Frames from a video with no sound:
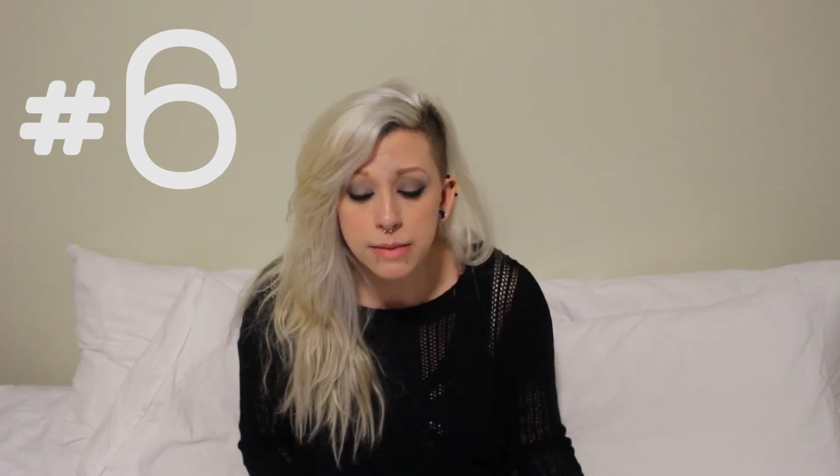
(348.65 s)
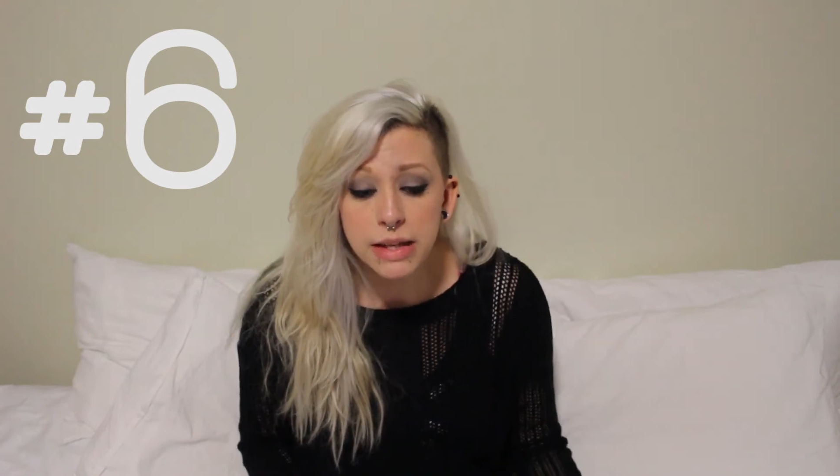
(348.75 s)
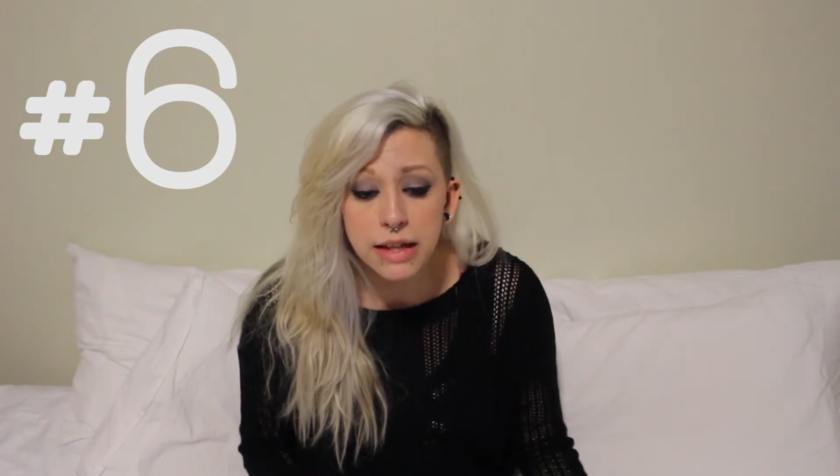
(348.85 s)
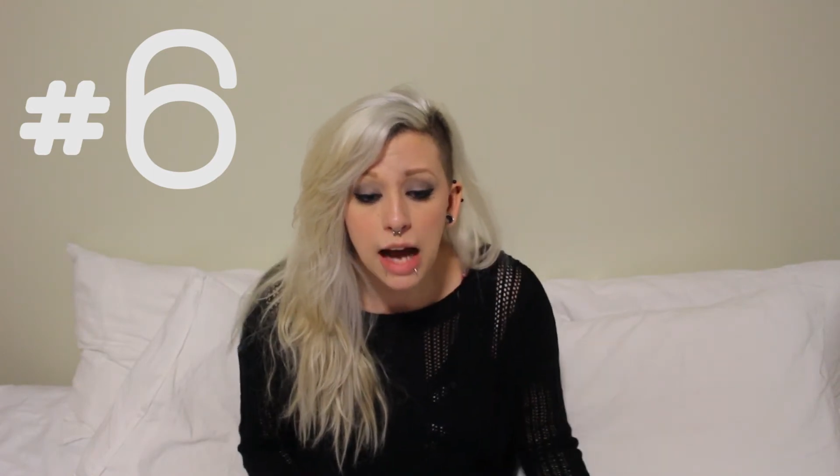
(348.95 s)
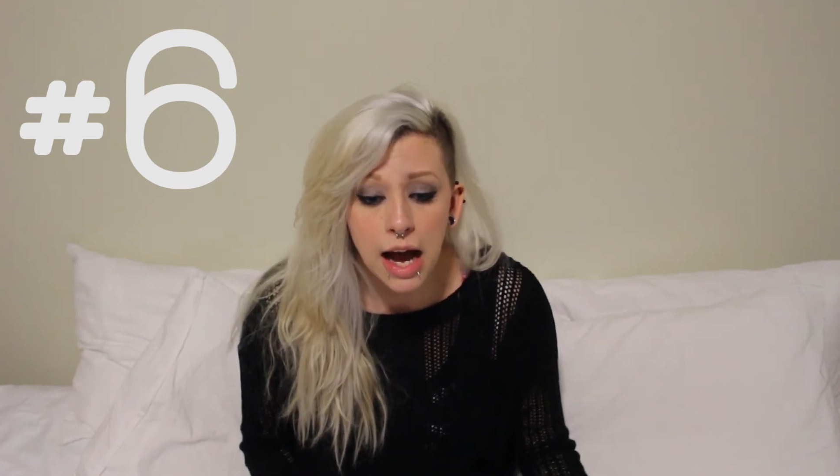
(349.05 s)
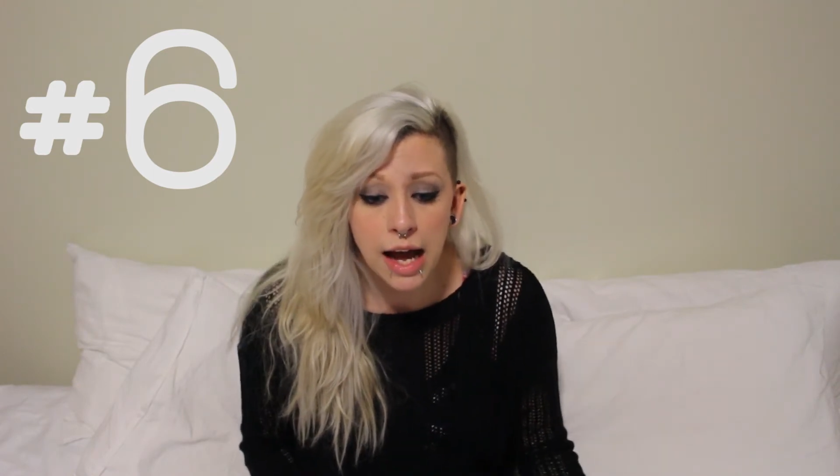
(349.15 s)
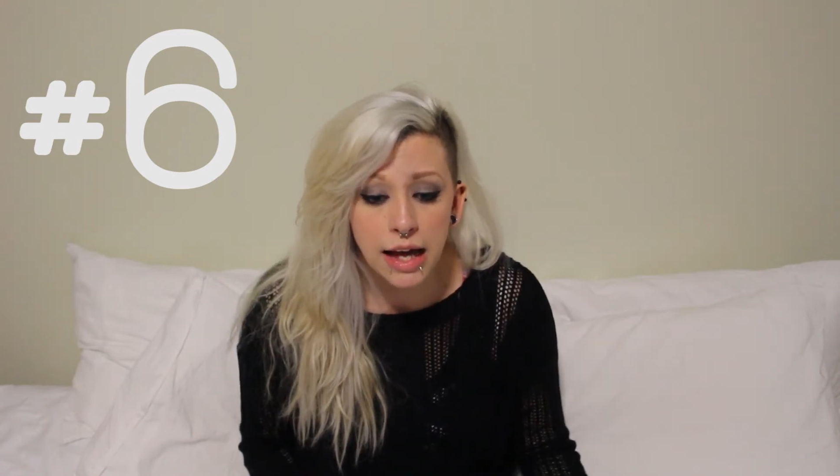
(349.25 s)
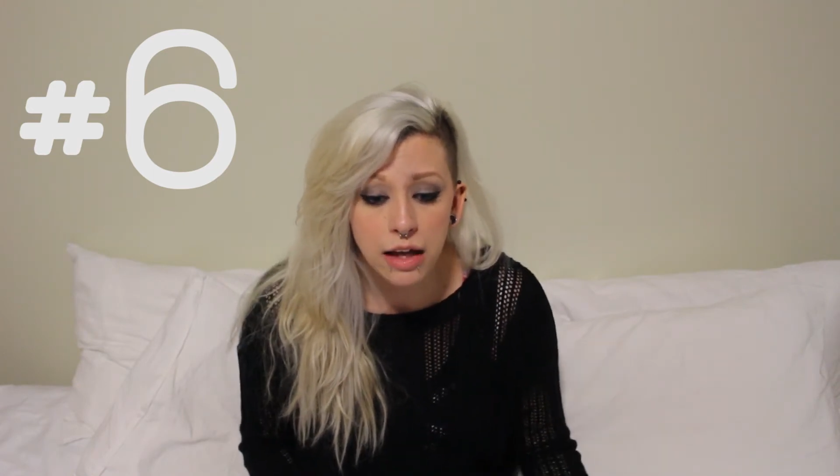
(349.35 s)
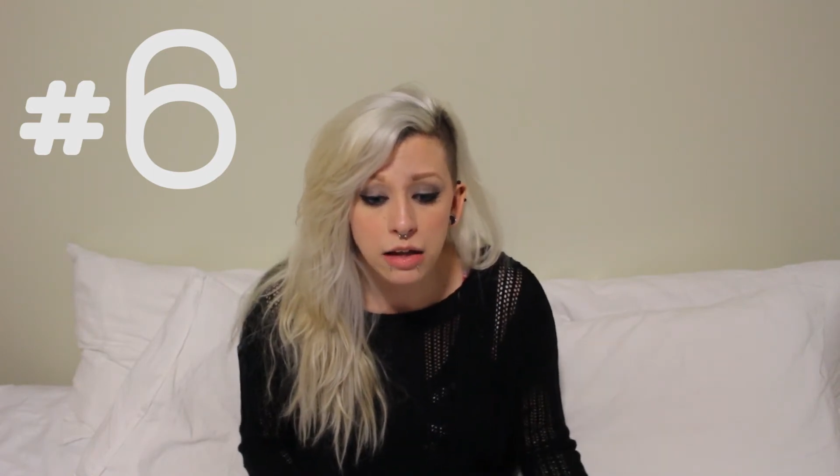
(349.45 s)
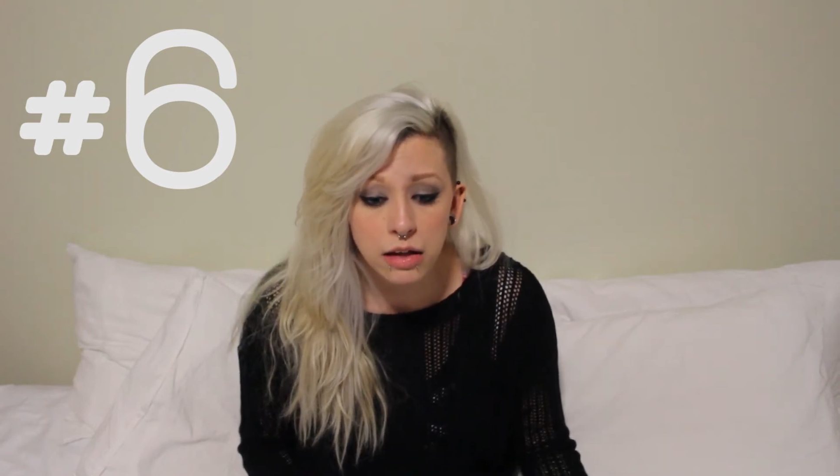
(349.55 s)
something that
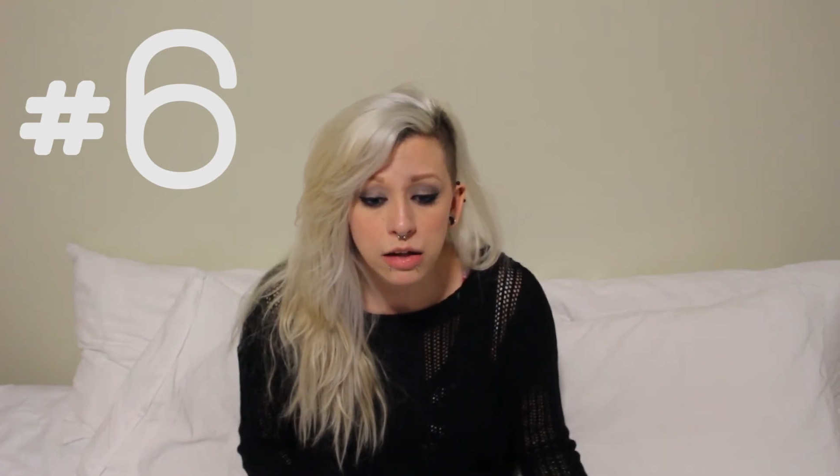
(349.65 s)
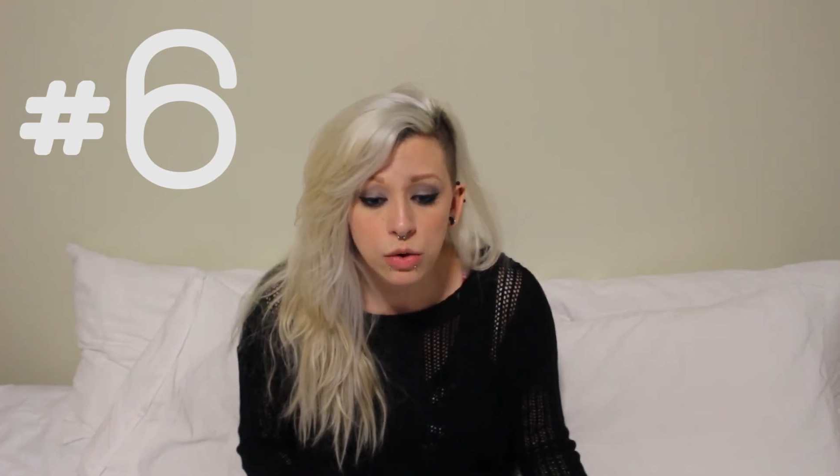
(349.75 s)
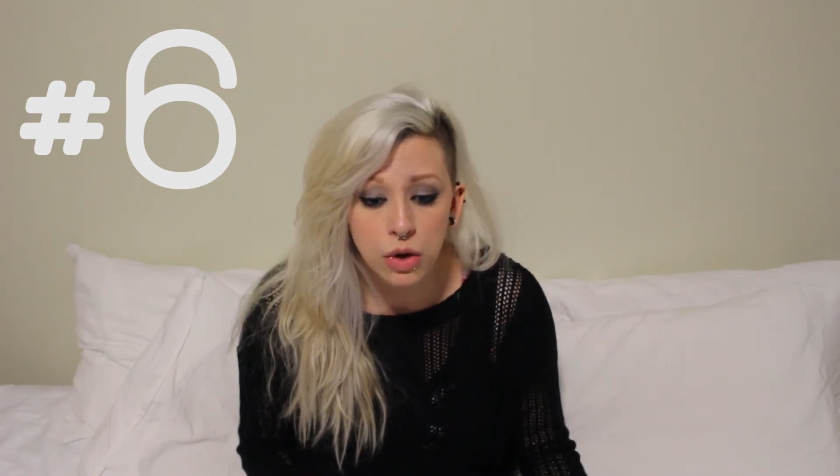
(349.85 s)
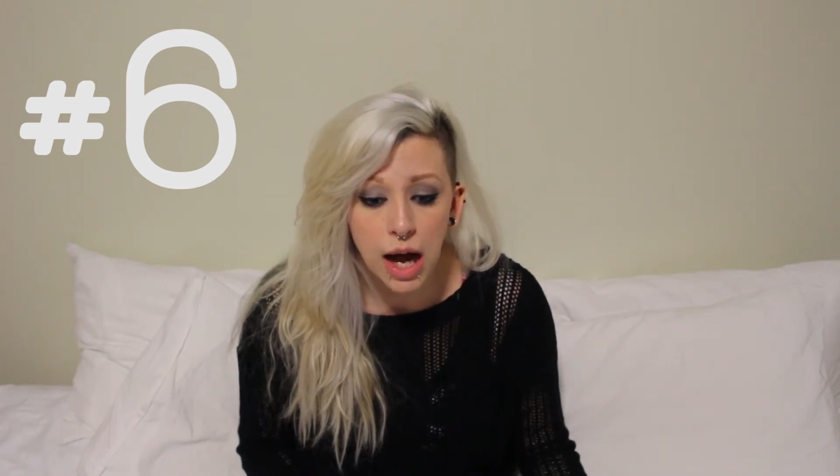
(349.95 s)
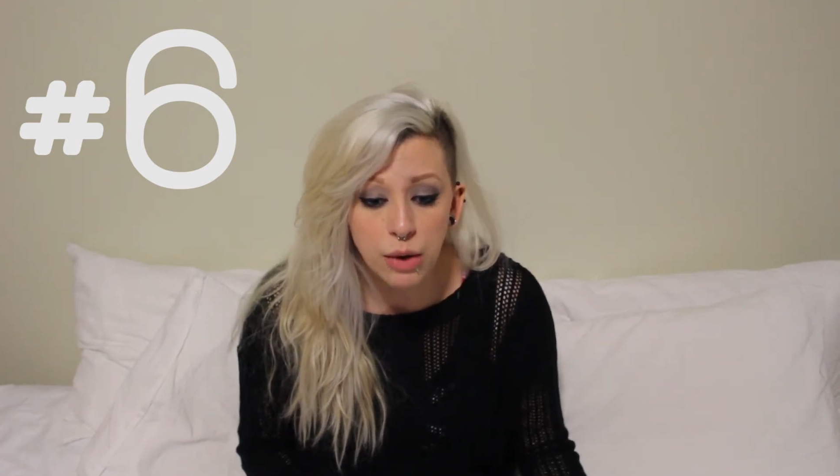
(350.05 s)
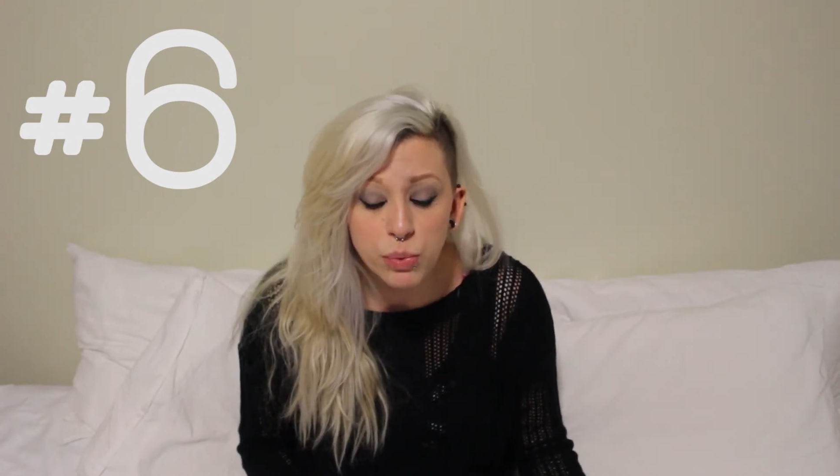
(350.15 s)
I